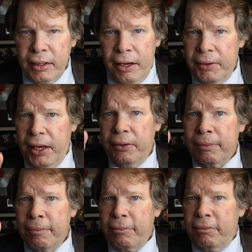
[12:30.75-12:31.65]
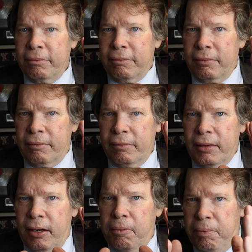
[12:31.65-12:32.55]
And then
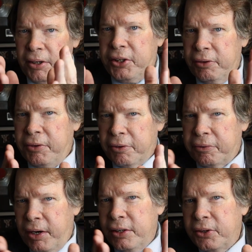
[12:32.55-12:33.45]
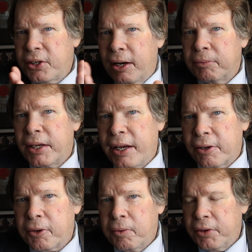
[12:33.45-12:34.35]
a bunch of your friends come
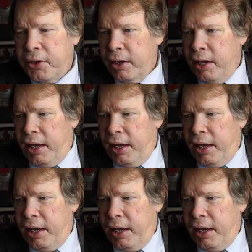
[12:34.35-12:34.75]
together with you